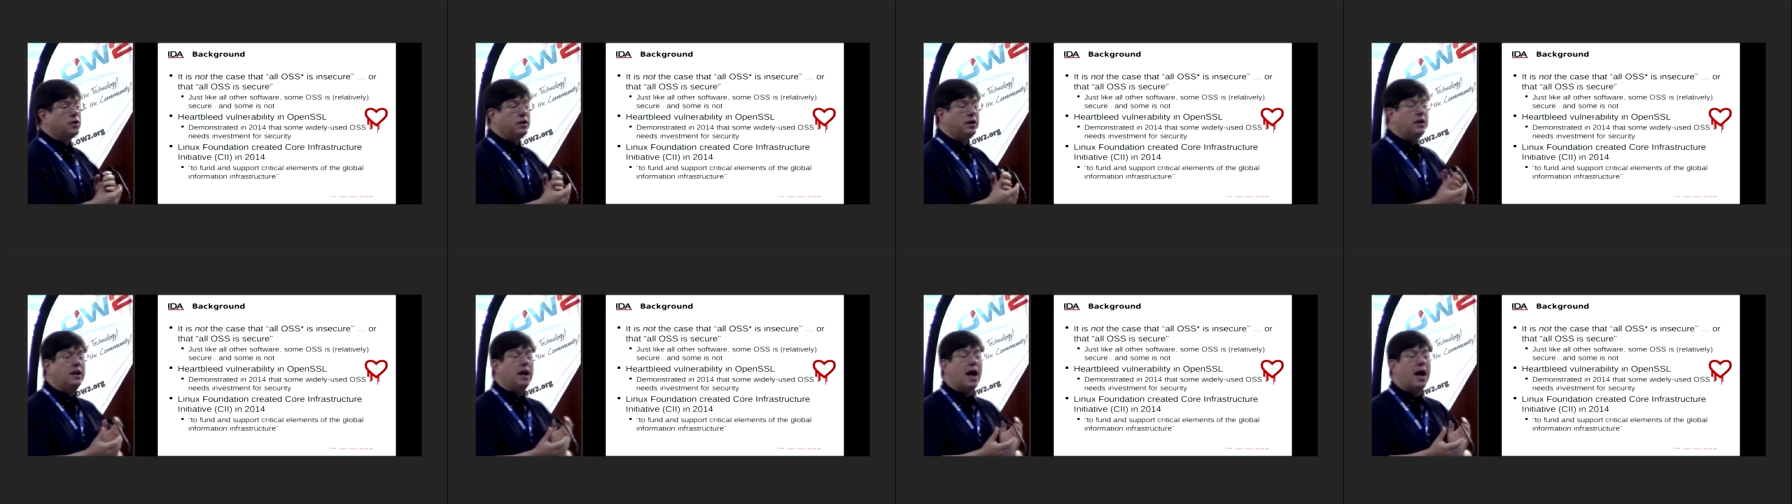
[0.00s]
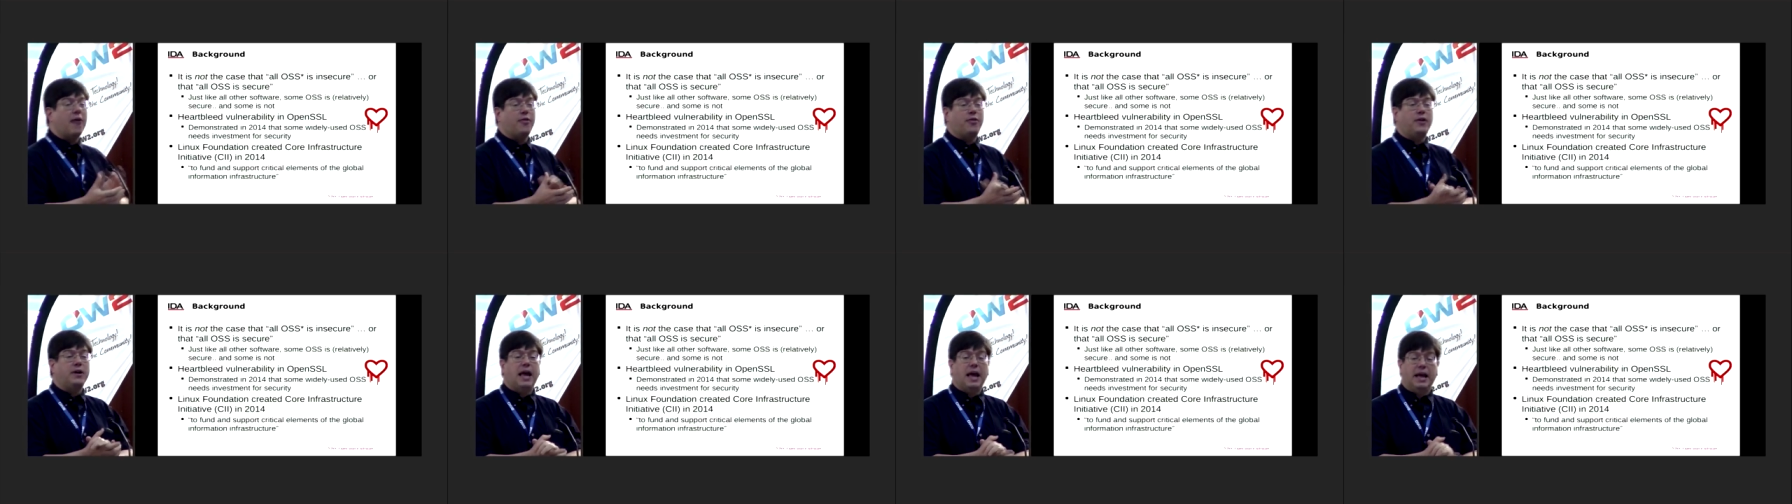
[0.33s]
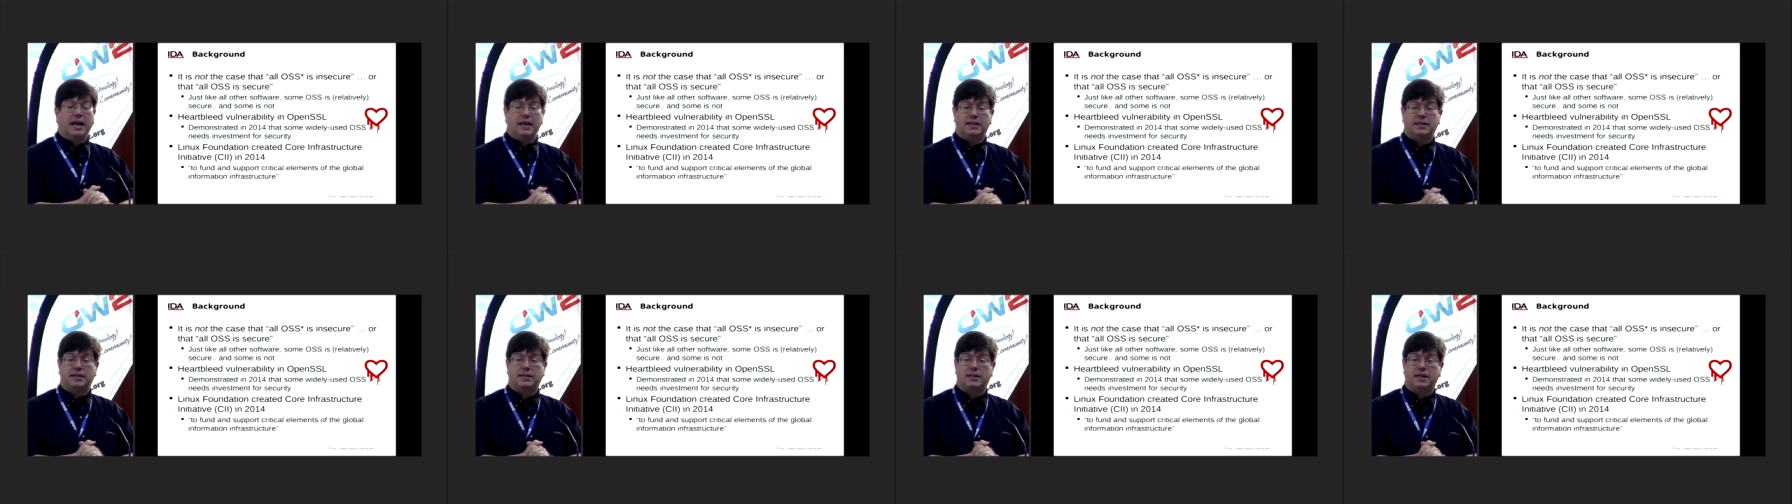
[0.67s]
not the
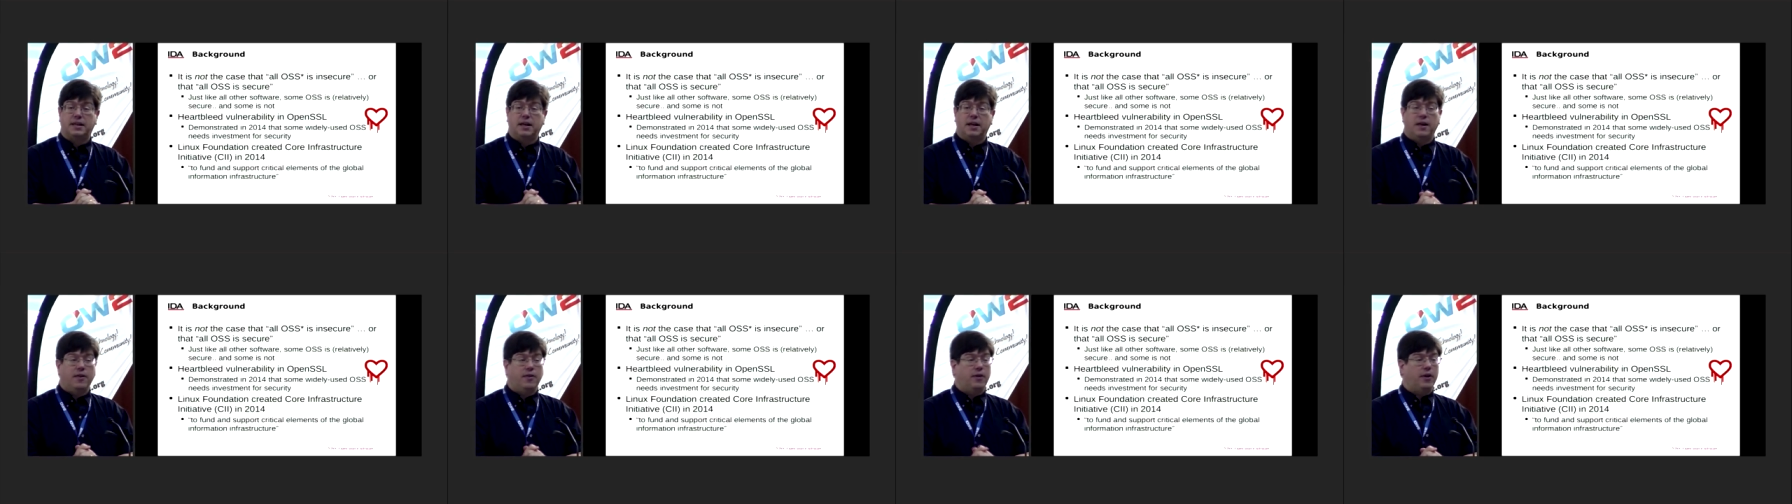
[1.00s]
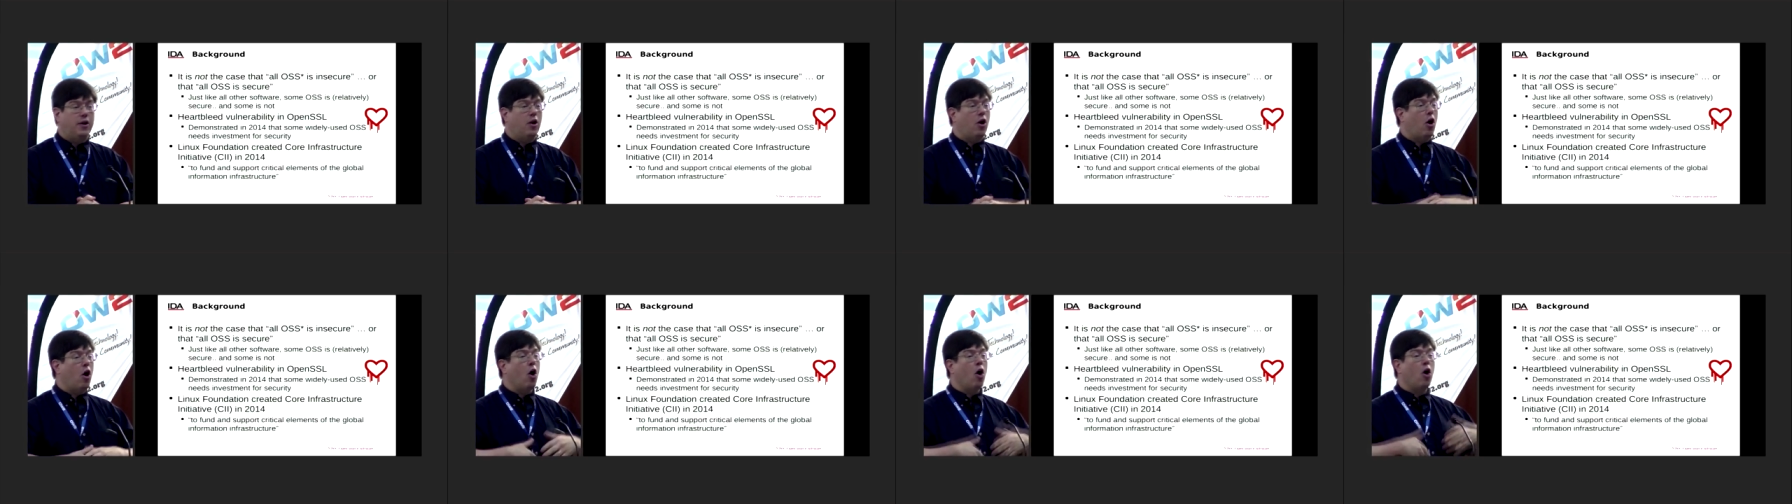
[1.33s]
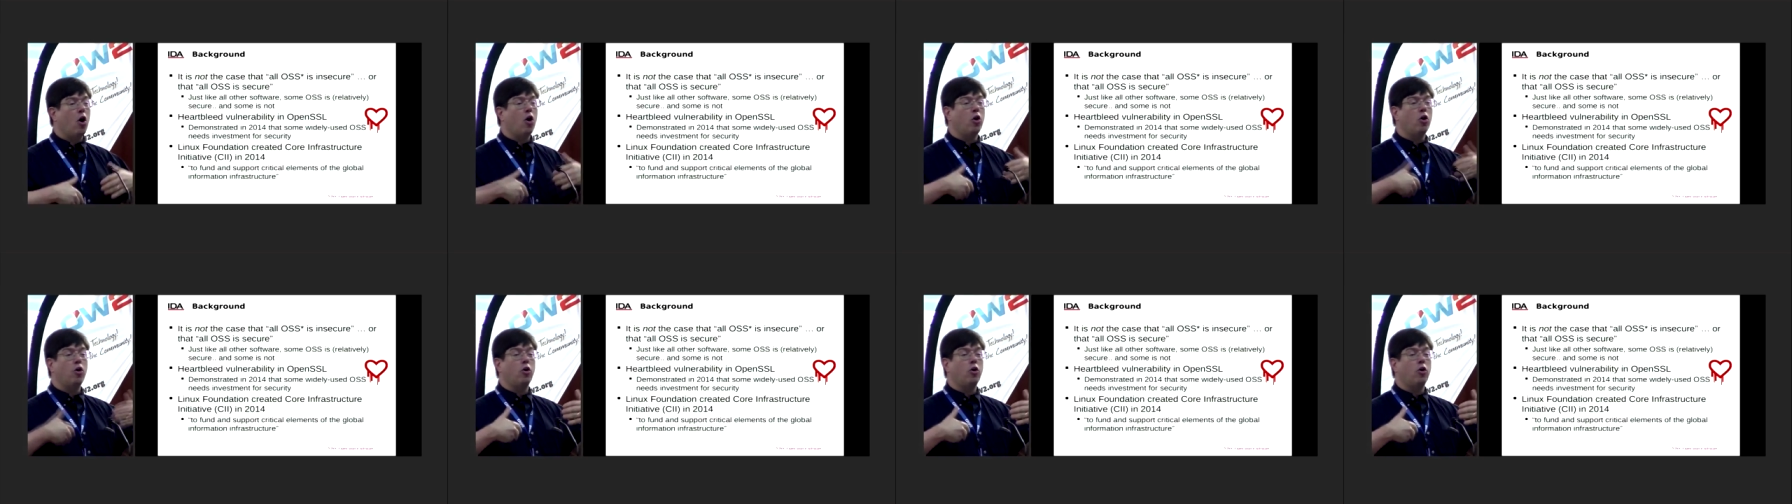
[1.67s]
case that all